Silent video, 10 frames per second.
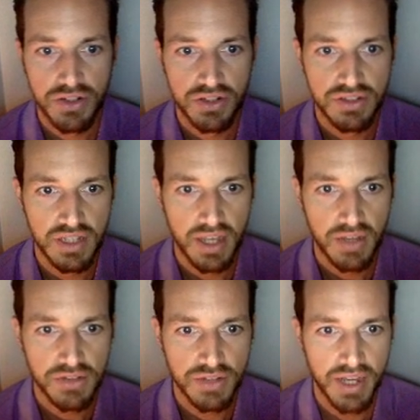you can see I
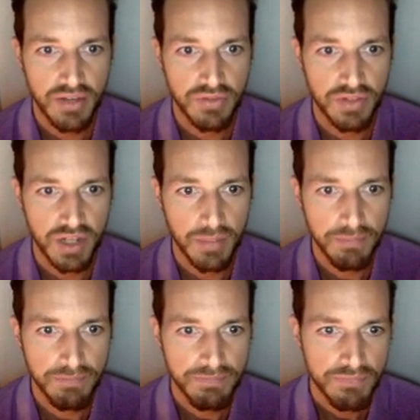also have.
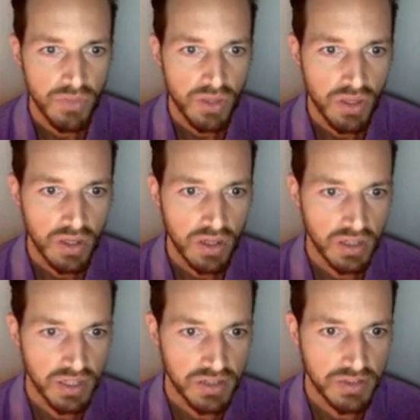Um, a
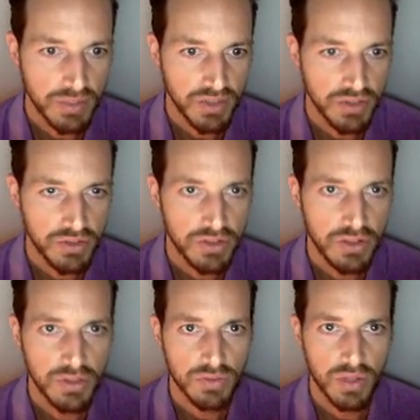link to my
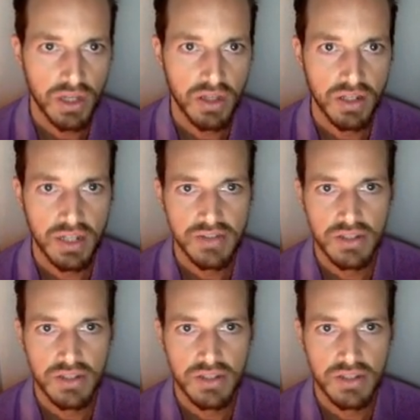YouTube as well. And that's